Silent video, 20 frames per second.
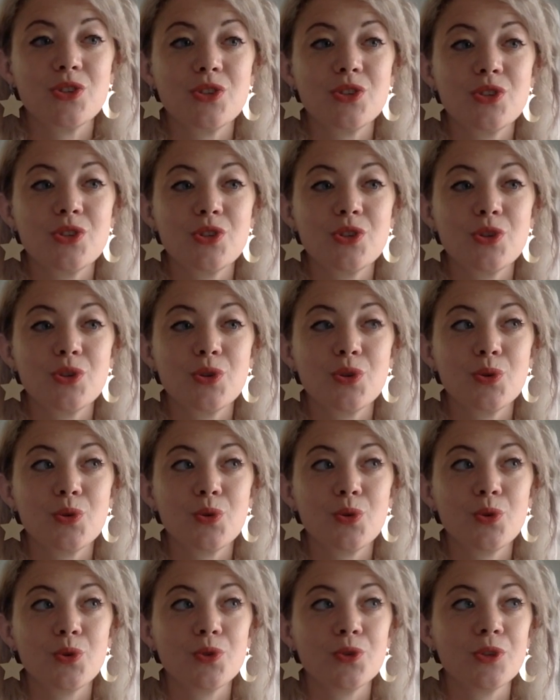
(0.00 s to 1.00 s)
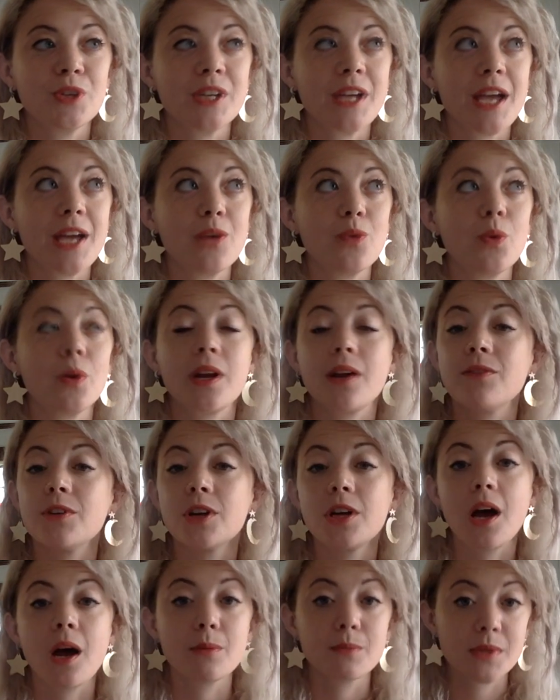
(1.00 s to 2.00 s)
to create whatever
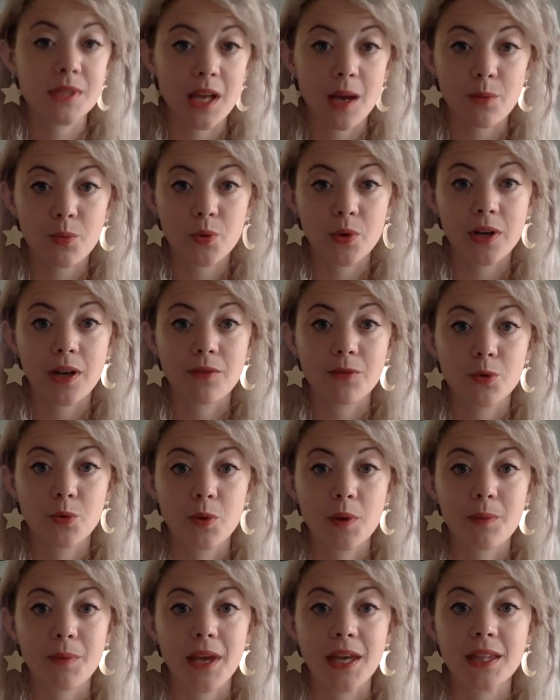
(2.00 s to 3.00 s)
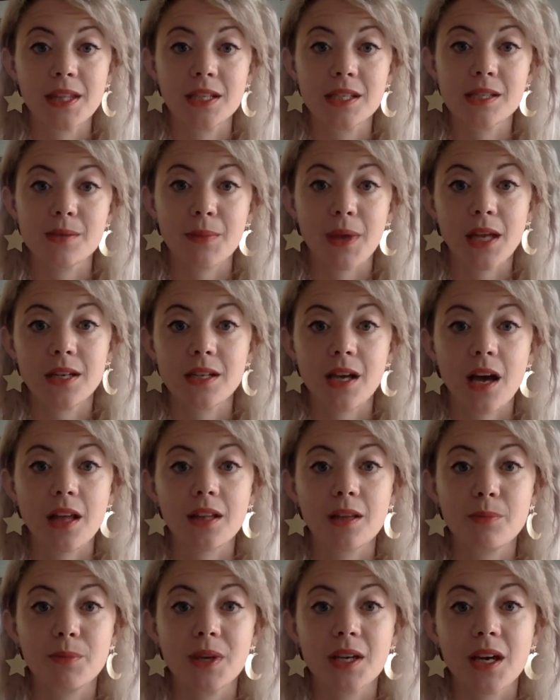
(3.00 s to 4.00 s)
comes up whenever we make this
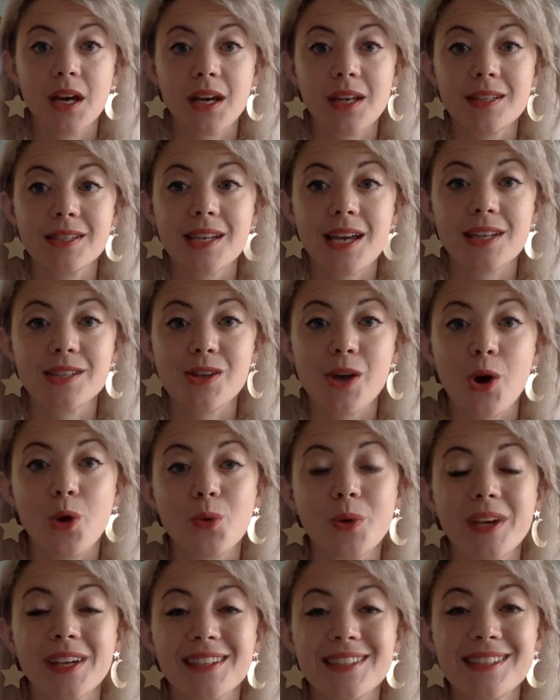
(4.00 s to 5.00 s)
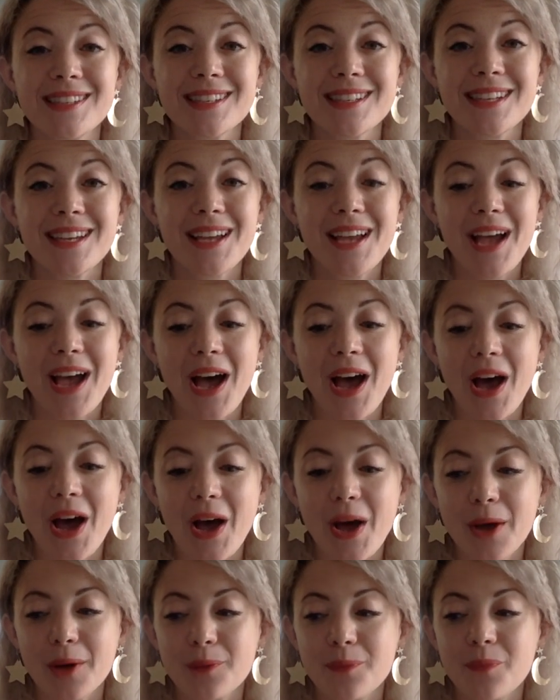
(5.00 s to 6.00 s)
mandala, because as always,
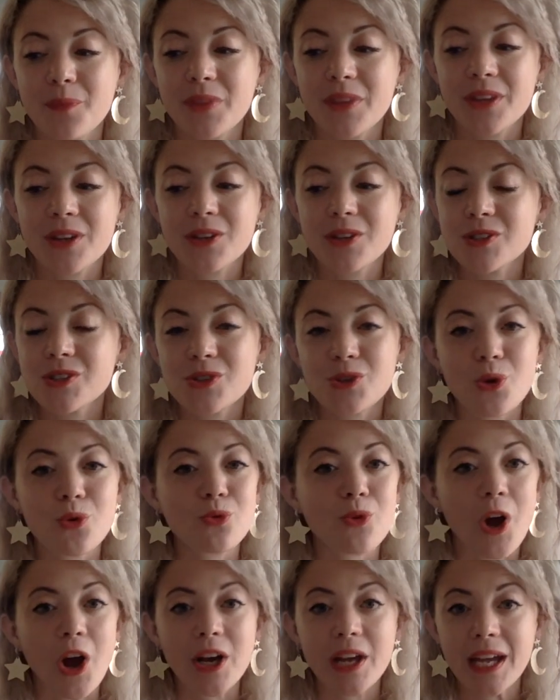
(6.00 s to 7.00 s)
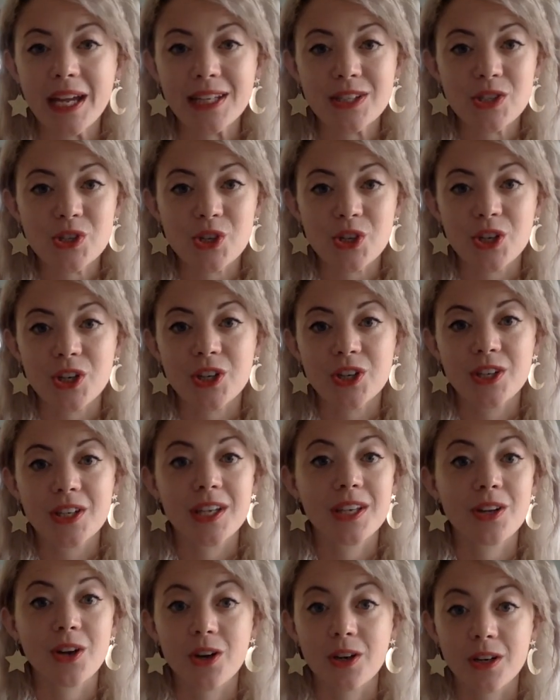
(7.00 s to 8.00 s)
there is no wrong answer
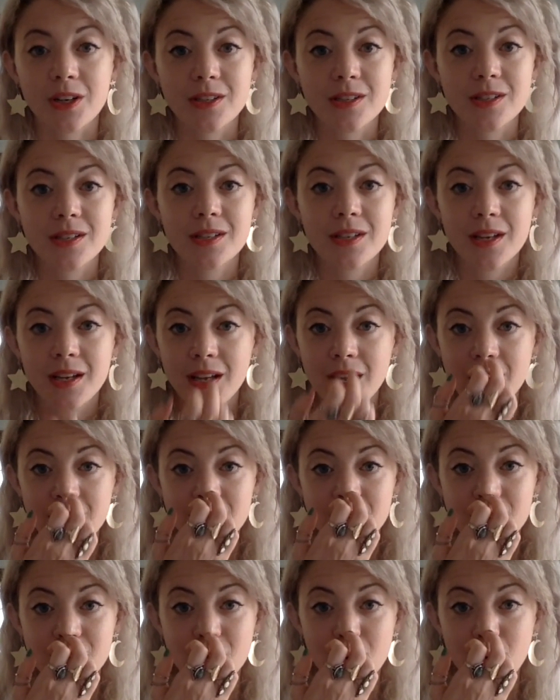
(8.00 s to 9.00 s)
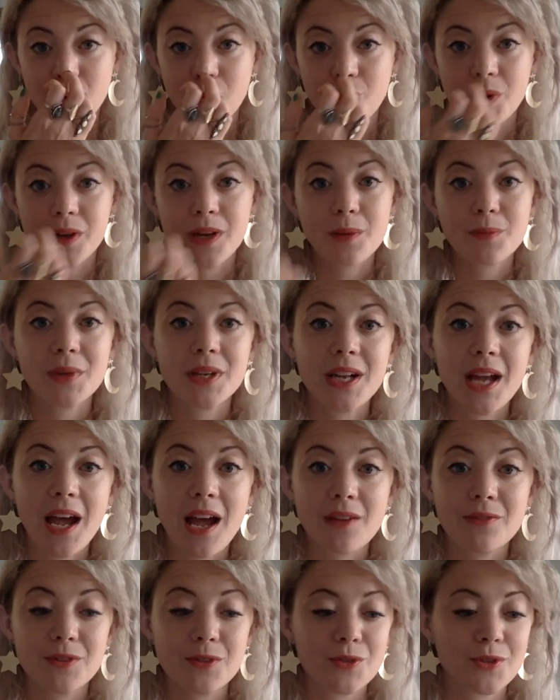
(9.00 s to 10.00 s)
in art. So what I'm going to
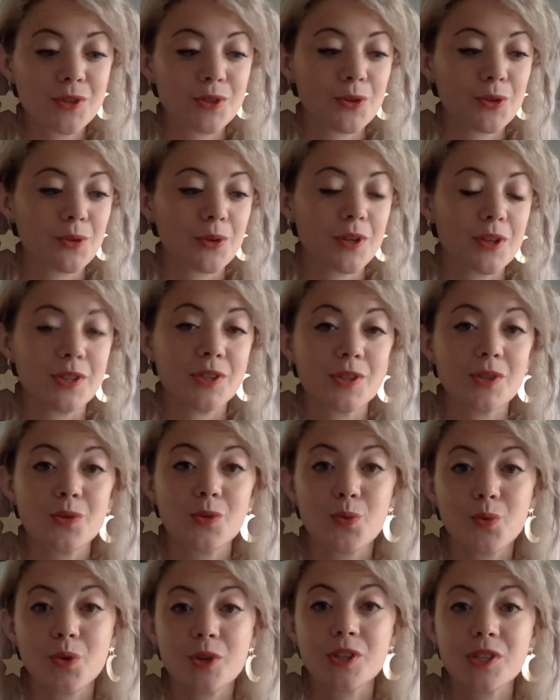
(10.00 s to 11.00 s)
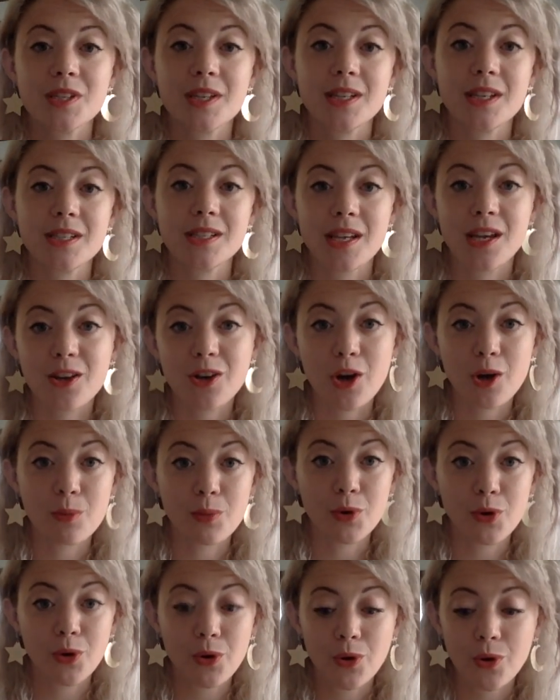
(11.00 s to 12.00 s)
have you do is we're just going to take our
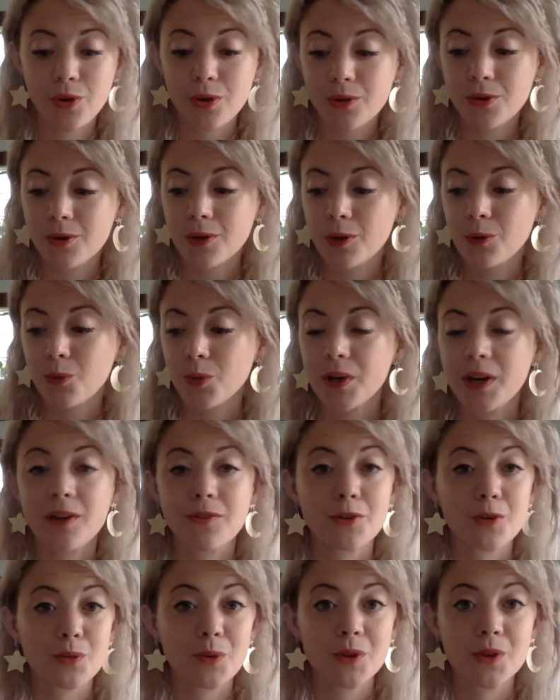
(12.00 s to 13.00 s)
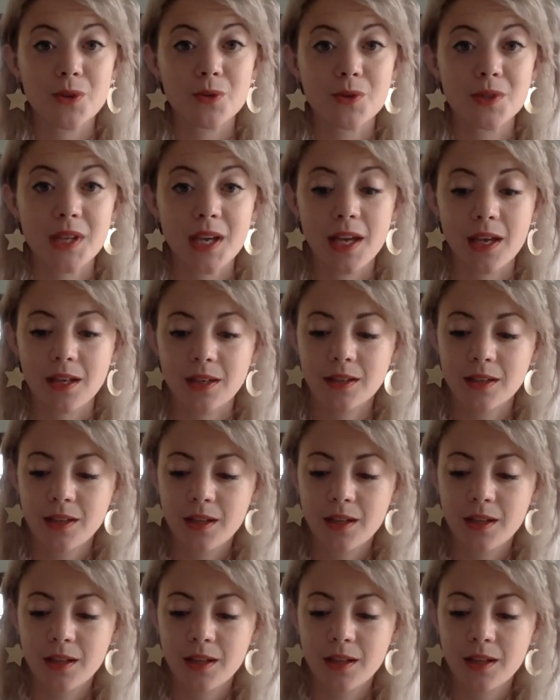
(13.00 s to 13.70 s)
bowl or whatever we're using,